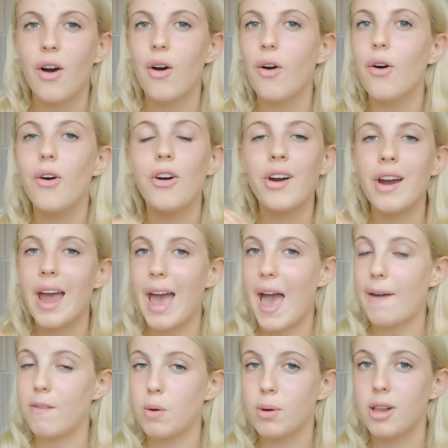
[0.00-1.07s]
Or
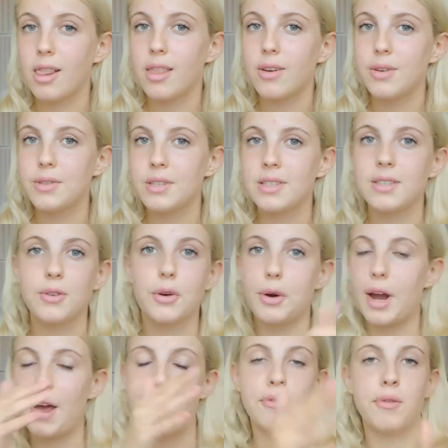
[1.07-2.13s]
everyone loses or
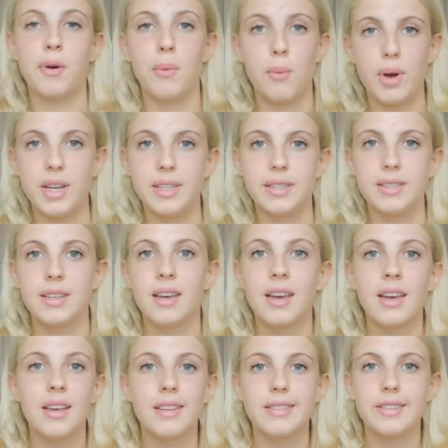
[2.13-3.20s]
everyone wins.
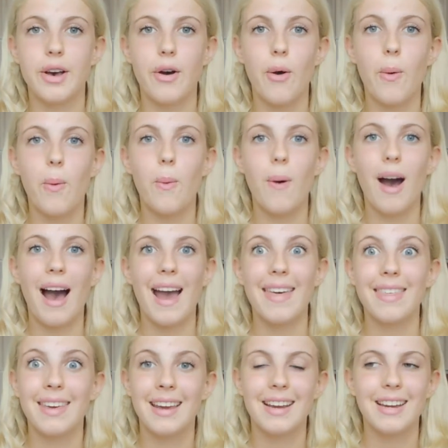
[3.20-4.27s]
So I
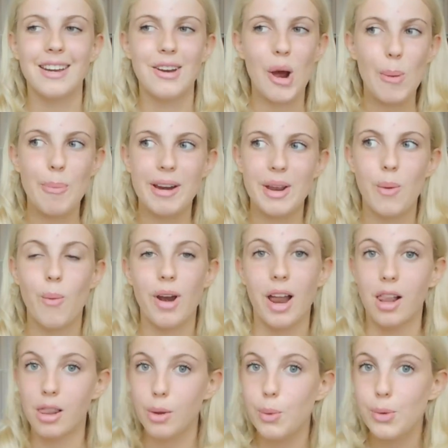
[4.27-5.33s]
think nobody
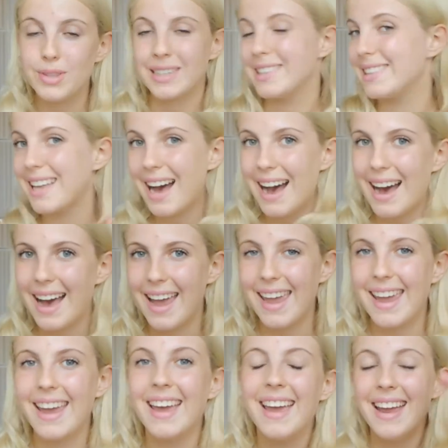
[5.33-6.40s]
wanna lose and
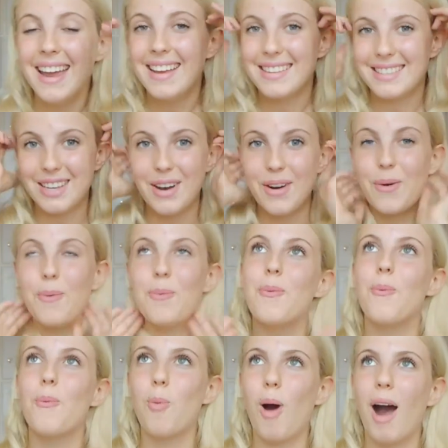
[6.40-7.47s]
die. So
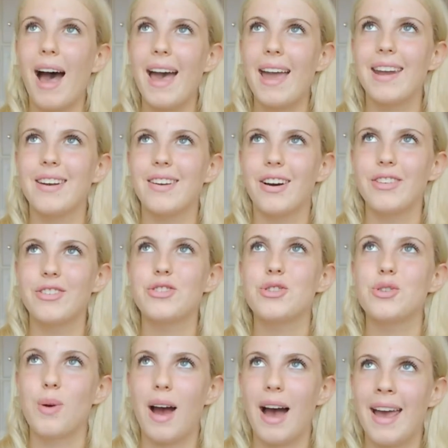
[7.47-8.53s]
why not
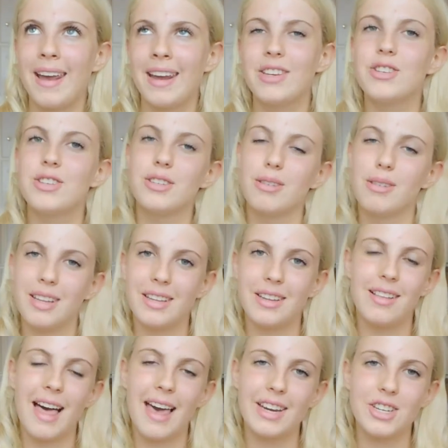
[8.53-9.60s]
trying to do
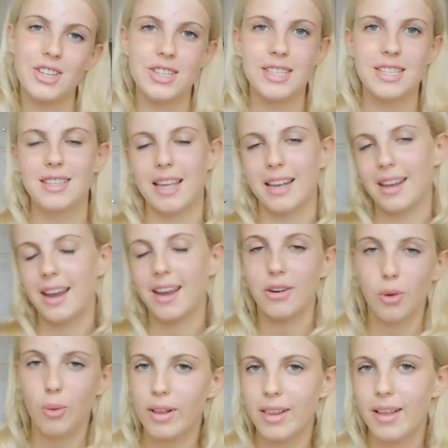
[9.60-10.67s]
little actions that can
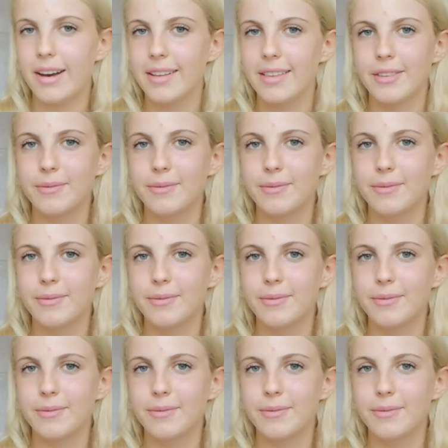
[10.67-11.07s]
do a lot?